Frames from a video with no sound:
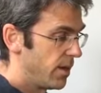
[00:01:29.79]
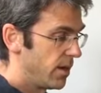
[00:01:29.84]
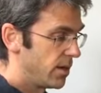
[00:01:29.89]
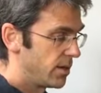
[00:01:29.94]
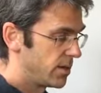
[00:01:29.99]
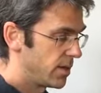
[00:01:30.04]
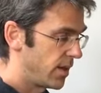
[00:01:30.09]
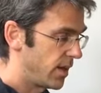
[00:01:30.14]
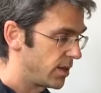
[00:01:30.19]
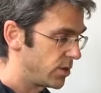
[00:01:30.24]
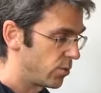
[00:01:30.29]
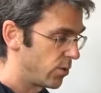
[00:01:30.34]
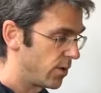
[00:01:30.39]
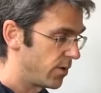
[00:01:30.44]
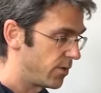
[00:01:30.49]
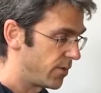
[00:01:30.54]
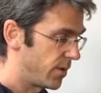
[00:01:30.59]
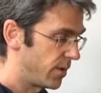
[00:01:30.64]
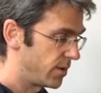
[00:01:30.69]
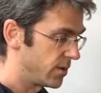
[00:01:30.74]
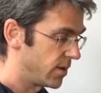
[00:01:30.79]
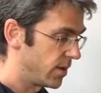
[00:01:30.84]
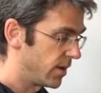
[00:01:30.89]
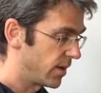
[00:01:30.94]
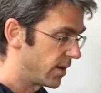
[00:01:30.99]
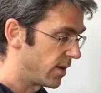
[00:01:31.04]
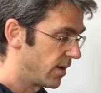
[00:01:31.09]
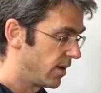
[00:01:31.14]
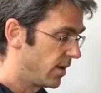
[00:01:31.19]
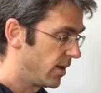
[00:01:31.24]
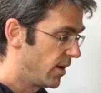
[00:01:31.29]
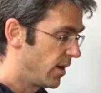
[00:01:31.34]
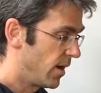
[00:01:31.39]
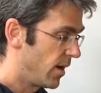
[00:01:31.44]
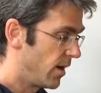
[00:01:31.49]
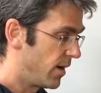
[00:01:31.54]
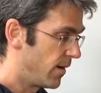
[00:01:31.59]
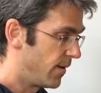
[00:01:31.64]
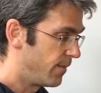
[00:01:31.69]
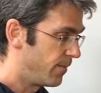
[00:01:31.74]
So that's what it feels
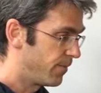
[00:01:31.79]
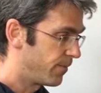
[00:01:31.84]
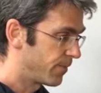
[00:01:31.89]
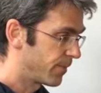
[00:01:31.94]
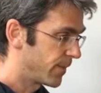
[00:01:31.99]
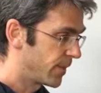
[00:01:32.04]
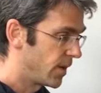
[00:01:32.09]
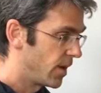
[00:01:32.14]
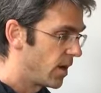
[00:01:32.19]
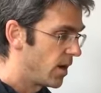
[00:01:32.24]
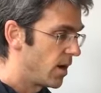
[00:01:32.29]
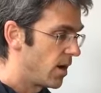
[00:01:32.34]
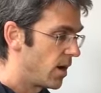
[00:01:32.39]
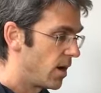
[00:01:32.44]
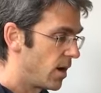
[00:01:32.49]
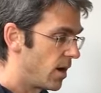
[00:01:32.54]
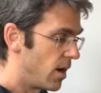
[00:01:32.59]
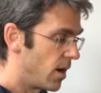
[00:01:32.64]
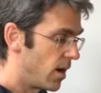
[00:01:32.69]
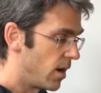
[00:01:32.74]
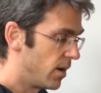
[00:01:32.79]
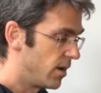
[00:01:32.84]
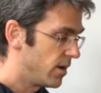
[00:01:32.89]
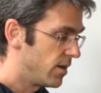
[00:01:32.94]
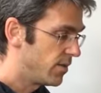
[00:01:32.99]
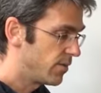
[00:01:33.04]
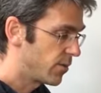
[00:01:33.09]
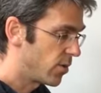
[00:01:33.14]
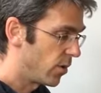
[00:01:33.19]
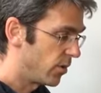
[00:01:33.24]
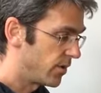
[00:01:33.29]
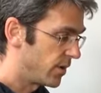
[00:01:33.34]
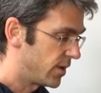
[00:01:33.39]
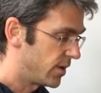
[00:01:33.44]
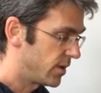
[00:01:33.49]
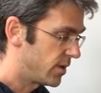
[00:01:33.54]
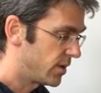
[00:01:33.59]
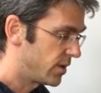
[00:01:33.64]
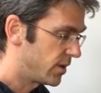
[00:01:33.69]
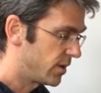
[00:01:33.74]
like. Um, I've got
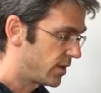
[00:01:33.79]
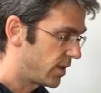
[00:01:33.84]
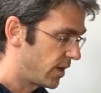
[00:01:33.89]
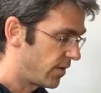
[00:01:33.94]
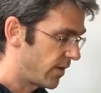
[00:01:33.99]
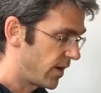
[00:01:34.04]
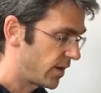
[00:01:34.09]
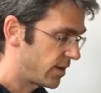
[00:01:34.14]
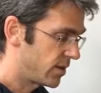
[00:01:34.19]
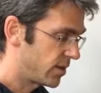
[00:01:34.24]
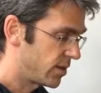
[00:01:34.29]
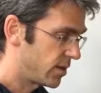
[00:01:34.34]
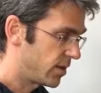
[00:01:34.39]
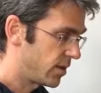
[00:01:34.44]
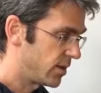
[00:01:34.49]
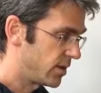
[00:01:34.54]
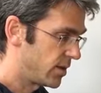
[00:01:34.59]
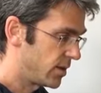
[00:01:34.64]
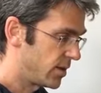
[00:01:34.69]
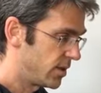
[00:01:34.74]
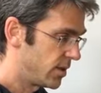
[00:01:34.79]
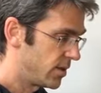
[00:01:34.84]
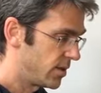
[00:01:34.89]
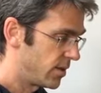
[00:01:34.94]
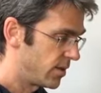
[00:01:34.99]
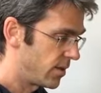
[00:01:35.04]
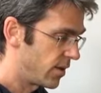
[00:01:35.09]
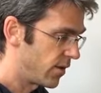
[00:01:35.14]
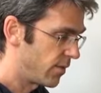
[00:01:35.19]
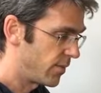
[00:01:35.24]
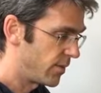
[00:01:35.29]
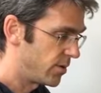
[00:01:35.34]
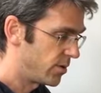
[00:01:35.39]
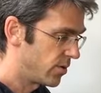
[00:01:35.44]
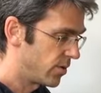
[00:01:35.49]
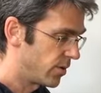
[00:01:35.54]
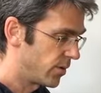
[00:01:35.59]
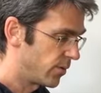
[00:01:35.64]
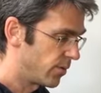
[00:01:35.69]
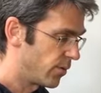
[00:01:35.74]
this set of exercises that I've been
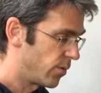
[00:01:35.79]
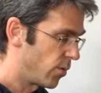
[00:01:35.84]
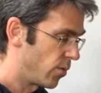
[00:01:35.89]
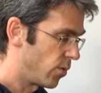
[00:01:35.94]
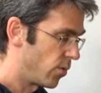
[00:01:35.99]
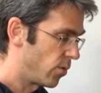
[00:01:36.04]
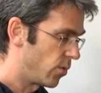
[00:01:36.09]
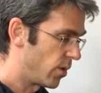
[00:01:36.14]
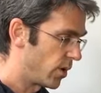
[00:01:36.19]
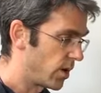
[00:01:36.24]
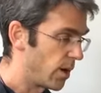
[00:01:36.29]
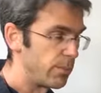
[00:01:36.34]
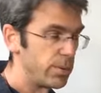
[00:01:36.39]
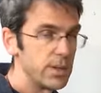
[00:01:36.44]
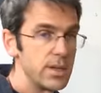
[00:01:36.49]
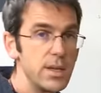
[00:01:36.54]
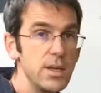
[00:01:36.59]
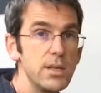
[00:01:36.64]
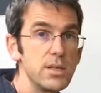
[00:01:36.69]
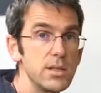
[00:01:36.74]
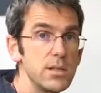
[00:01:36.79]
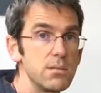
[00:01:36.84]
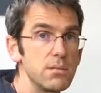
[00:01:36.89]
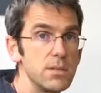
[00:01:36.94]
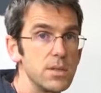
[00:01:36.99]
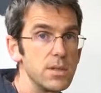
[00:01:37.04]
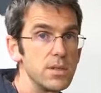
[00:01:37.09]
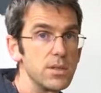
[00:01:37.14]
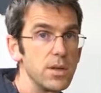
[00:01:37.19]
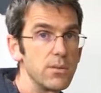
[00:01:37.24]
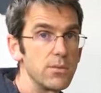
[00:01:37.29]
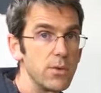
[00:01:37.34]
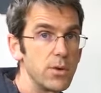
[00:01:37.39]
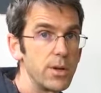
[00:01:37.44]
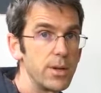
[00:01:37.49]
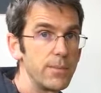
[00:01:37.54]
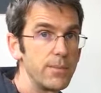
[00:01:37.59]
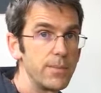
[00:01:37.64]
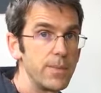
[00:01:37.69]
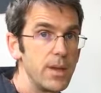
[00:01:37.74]
doing for a couple of years since I've got
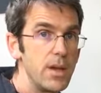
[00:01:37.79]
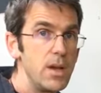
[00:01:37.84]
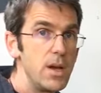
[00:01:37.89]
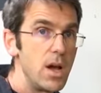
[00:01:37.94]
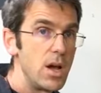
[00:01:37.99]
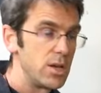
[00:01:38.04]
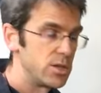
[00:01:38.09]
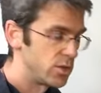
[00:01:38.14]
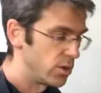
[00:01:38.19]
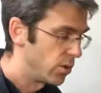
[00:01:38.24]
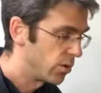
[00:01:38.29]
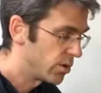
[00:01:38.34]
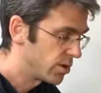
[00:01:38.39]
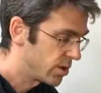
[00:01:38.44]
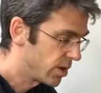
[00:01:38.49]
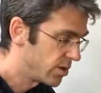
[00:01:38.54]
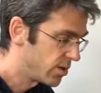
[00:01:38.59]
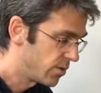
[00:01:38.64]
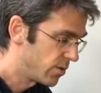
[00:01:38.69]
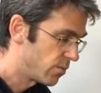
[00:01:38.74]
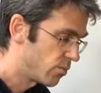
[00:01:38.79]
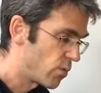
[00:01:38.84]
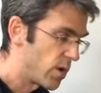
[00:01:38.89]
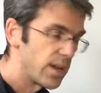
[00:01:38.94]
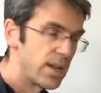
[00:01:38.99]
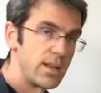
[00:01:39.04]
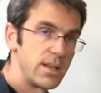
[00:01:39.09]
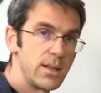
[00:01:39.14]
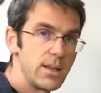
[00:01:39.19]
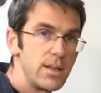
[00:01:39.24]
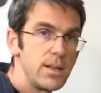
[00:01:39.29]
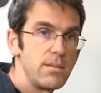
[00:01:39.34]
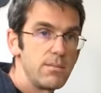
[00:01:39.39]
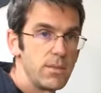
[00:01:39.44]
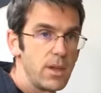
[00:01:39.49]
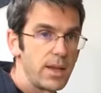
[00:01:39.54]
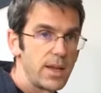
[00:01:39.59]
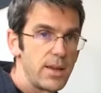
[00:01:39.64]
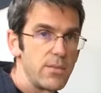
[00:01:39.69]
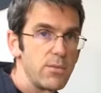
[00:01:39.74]
it. As long as I do them regularly,
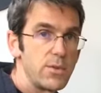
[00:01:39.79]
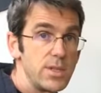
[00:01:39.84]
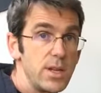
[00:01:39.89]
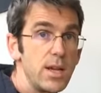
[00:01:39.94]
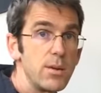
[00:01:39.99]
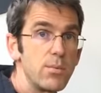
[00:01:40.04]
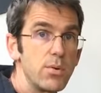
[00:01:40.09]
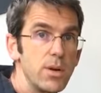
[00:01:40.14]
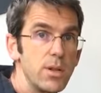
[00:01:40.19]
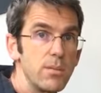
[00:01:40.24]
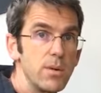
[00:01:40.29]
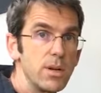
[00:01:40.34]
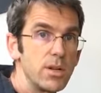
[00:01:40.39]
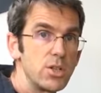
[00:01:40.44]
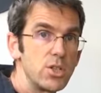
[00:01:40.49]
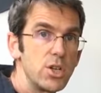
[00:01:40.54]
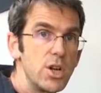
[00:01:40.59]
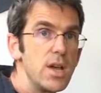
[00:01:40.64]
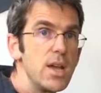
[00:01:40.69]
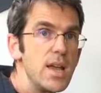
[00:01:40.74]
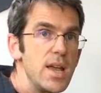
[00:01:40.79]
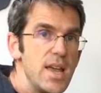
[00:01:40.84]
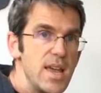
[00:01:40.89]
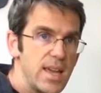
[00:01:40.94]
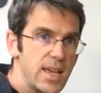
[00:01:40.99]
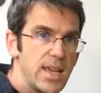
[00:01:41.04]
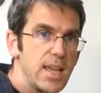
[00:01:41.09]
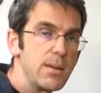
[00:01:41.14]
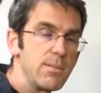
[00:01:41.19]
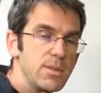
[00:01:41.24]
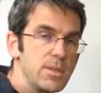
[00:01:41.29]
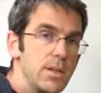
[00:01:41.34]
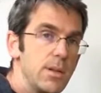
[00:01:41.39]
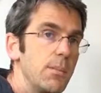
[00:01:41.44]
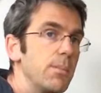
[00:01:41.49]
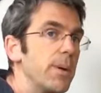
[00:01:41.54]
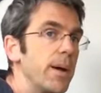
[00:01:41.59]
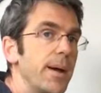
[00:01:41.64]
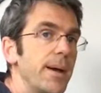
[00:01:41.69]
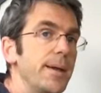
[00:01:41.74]
like every day pretty much, it keeps it
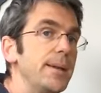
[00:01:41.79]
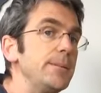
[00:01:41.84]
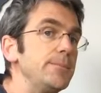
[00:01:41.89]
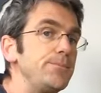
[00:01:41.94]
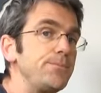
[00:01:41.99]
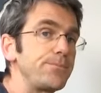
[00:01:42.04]
at bay.